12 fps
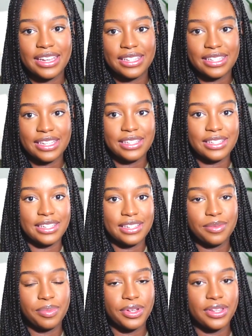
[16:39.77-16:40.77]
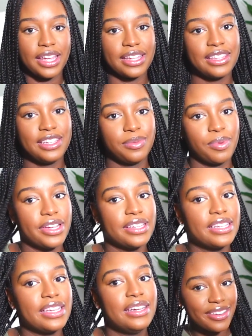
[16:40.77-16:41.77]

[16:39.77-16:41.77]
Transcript: is easy to put like these braids in.